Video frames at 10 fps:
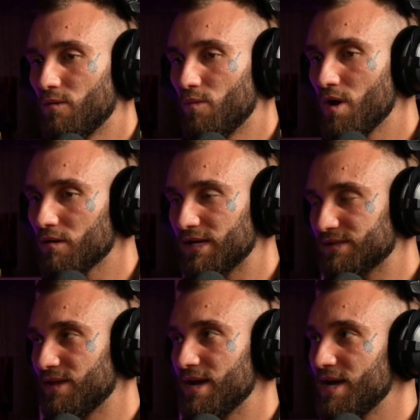we all get
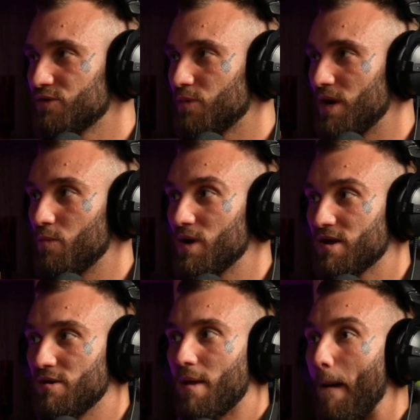to that age where we
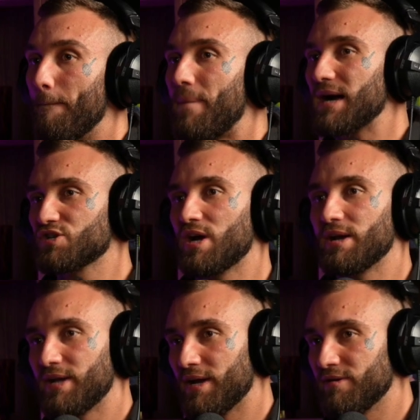can
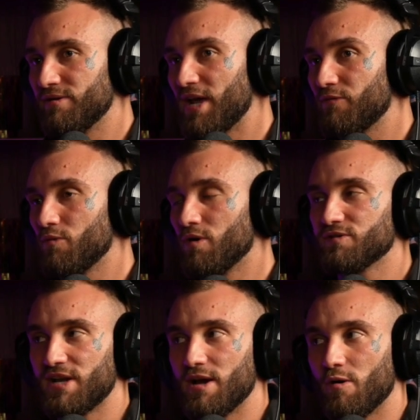backchat dad and dad won't
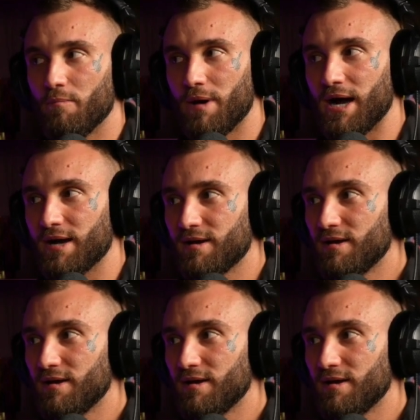say out back.